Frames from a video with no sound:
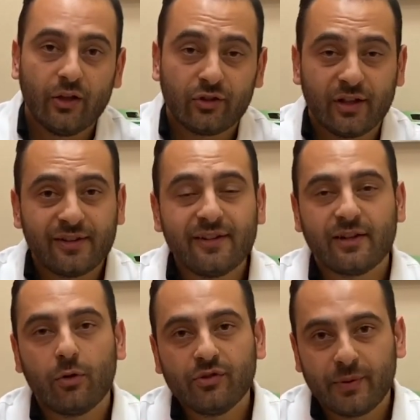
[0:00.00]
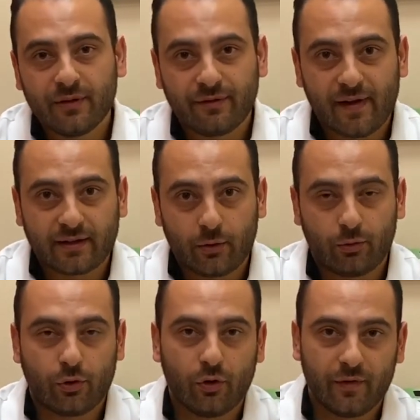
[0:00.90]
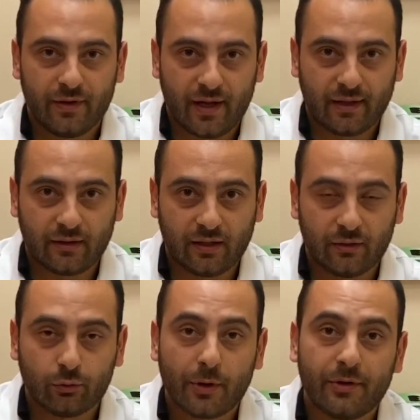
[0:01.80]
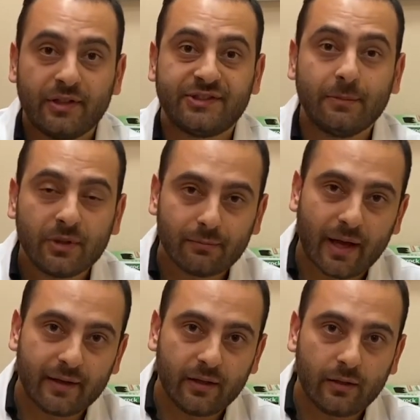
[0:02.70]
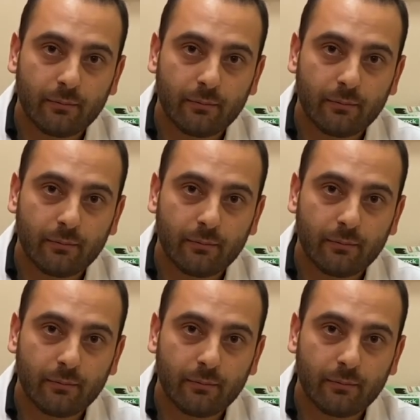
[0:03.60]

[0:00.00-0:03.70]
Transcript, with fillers: So let's say someone's been infected with COVID-19, whether they're symptomatic,